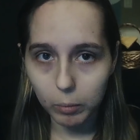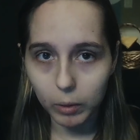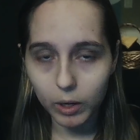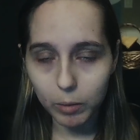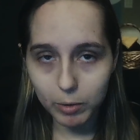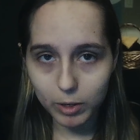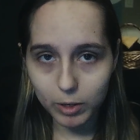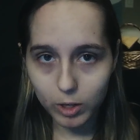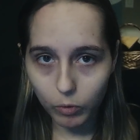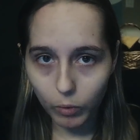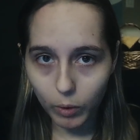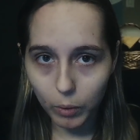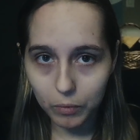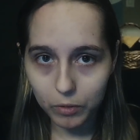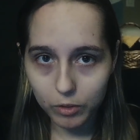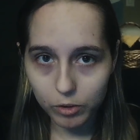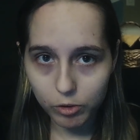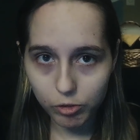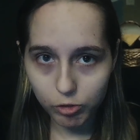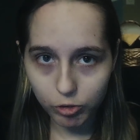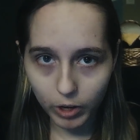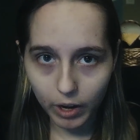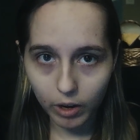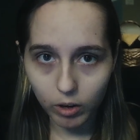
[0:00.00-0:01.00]
I'm going to be doing with
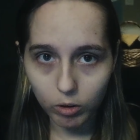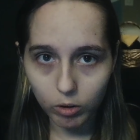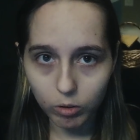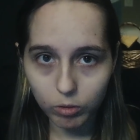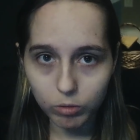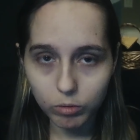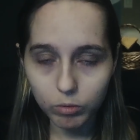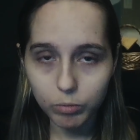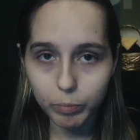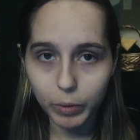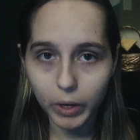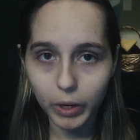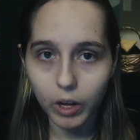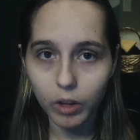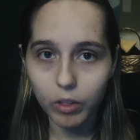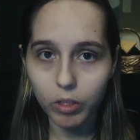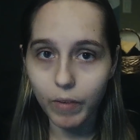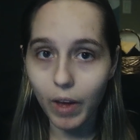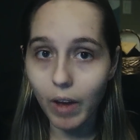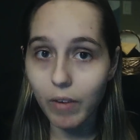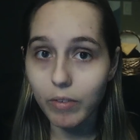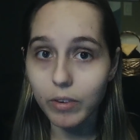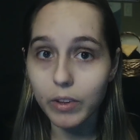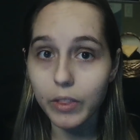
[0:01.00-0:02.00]
this channel because
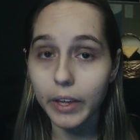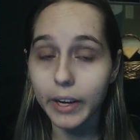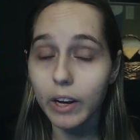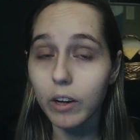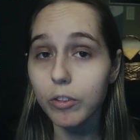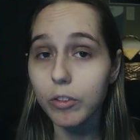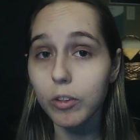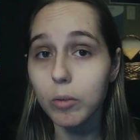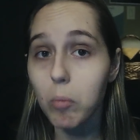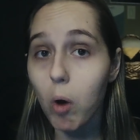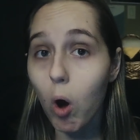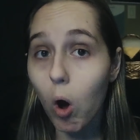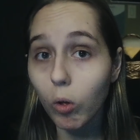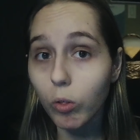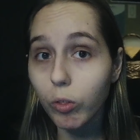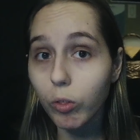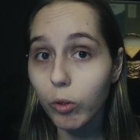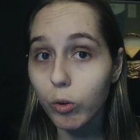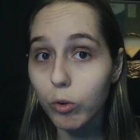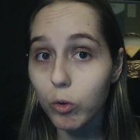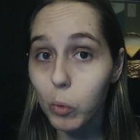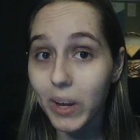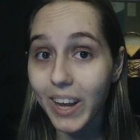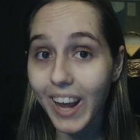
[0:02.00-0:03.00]
of everything else I'm
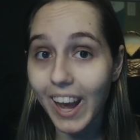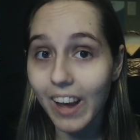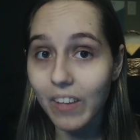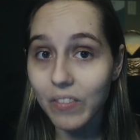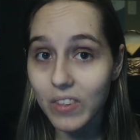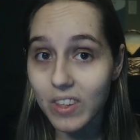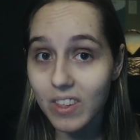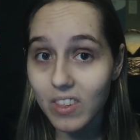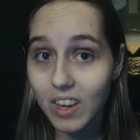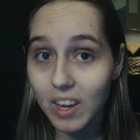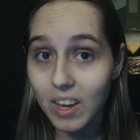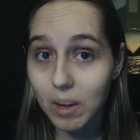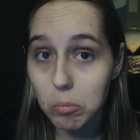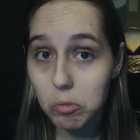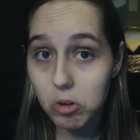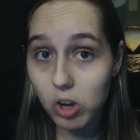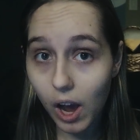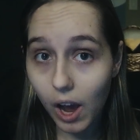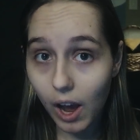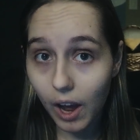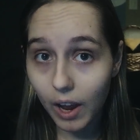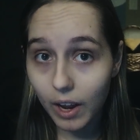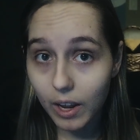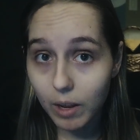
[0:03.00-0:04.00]
also doing at the same
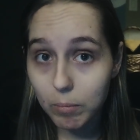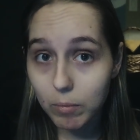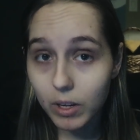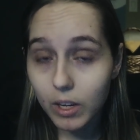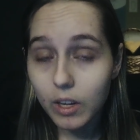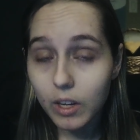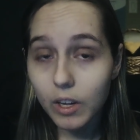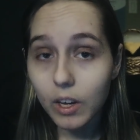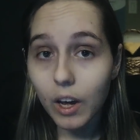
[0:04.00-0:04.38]
time.